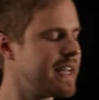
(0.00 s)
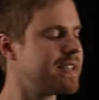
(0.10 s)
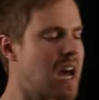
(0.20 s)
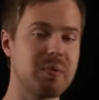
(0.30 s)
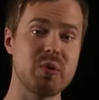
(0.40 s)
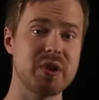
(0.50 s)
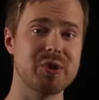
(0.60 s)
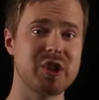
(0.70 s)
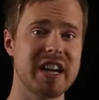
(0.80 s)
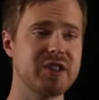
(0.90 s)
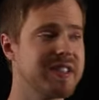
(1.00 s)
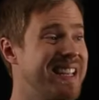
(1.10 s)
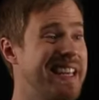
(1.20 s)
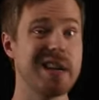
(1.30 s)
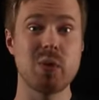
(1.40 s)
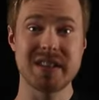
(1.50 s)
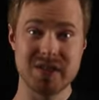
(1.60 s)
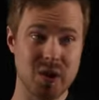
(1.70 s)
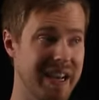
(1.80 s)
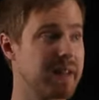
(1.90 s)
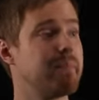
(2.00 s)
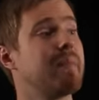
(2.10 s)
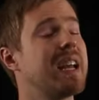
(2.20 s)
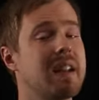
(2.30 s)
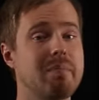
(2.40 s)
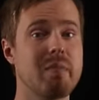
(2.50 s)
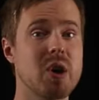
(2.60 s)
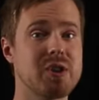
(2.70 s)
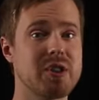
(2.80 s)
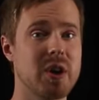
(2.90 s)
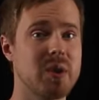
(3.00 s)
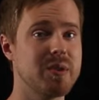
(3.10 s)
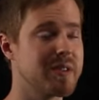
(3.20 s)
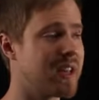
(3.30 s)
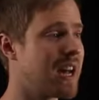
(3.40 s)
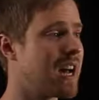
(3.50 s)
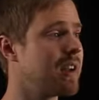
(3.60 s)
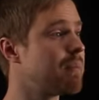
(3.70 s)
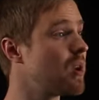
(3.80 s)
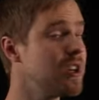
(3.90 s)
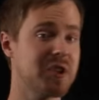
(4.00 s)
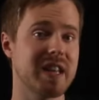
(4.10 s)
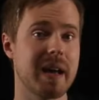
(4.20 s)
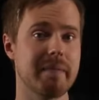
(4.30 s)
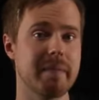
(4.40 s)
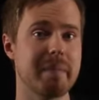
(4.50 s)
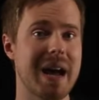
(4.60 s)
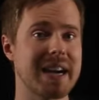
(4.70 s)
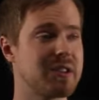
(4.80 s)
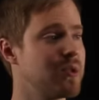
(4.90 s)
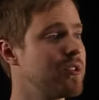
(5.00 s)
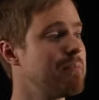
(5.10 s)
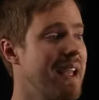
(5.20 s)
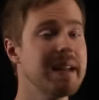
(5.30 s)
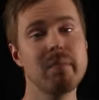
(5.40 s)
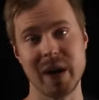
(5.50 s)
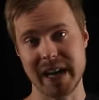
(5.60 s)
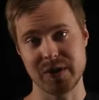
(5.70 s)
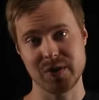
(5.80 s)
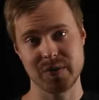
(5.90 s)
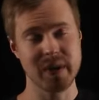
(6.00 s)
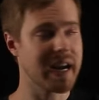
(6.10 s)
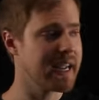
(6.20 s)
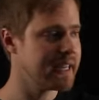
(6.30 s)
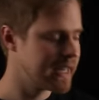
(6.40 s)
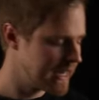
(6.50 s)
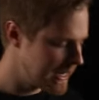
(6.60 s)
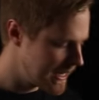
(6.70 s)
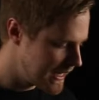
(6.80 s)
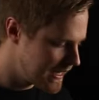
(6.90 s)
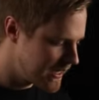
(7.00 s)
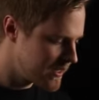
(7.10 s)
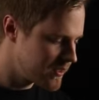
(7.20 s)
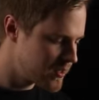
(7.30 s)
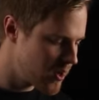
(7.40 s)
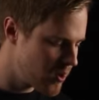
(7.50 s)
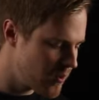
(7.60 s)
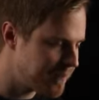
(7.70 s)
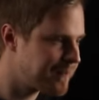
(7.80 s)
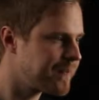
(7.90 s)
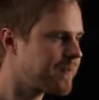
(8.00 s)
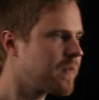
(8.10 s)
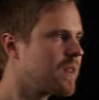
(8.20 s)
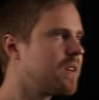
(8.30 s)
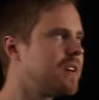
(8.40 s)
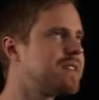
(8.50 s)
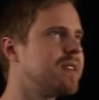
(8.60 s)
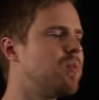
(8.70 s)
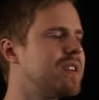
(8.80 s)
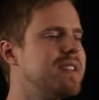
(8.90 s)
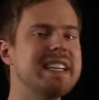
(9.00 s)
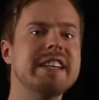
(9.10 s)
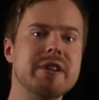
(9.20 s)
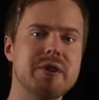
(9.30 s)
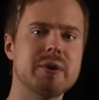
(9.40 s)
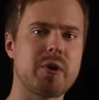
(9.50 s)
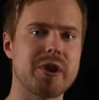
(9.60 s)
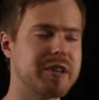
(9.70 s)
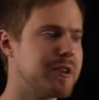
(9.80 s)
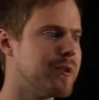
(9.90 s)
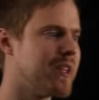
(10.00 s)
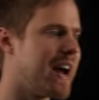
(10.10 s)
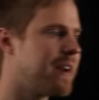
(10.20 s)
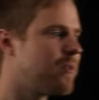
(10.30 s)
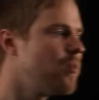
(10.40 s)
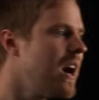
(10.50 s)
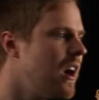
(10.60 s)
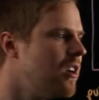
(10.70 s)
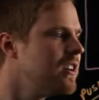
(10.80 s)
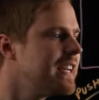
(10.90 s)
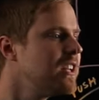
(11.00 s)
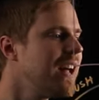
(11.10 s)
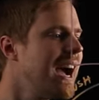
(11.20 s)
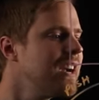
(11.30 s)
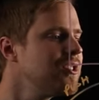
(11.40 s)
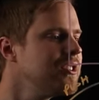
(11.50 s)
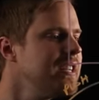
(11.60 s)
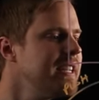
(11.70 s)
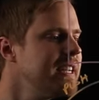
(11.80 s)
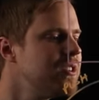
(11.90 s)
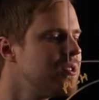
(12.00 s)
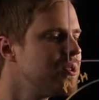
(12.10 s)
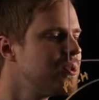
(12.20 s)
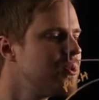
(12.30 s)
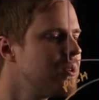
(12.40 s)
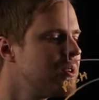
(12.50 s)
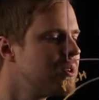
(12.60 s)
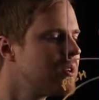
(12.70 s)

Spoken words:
he's happy with those changes. He wants to go ahead and merge those, push them back to the main branch, right? So let's see, what does he need to do in order to do that? Well, he'll actually need to